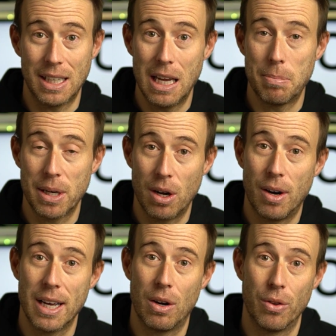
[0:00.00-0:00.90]
keep an
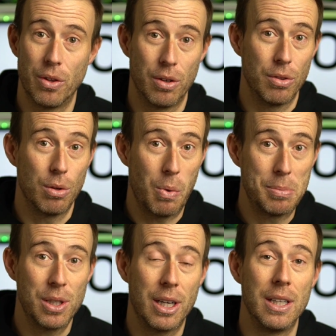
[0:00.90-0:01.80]
eye on the
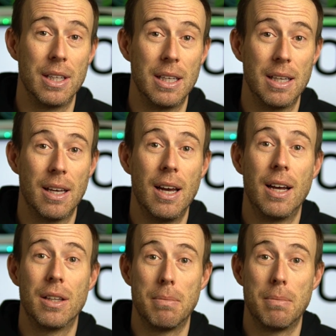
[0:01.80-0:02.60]
website and the